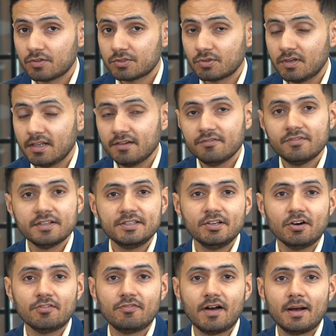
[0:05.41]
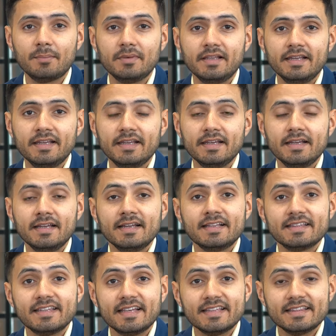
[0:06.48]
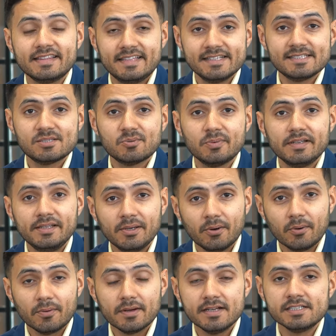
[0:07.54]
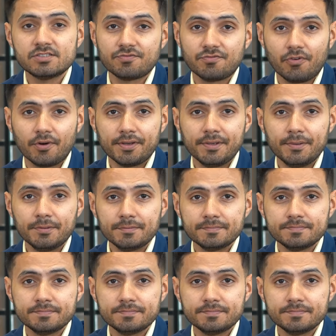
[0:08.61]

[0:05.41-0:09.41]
to live with your family, then this video is for you.